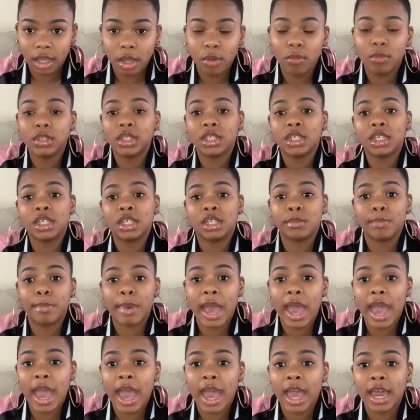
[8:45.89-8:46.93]
It wasn't as
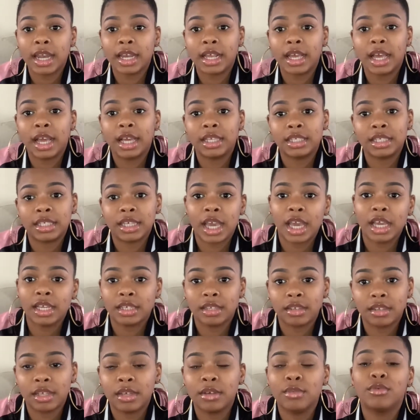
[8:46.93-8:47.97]
bad as a case
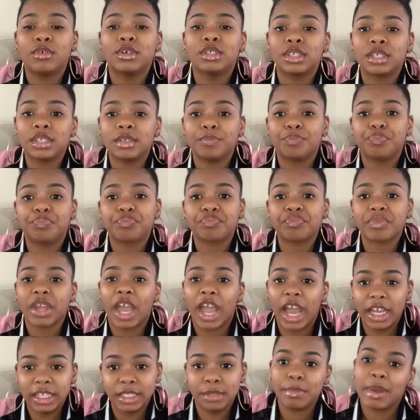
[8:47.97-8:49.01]
of, it wasn't
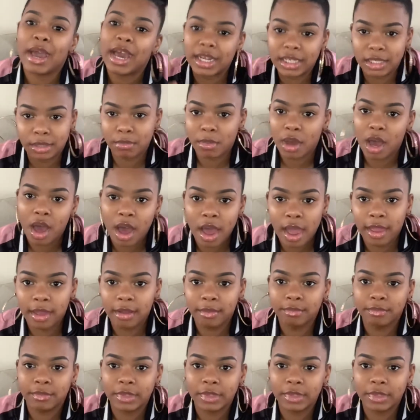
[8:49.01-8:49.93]
as bad as mine.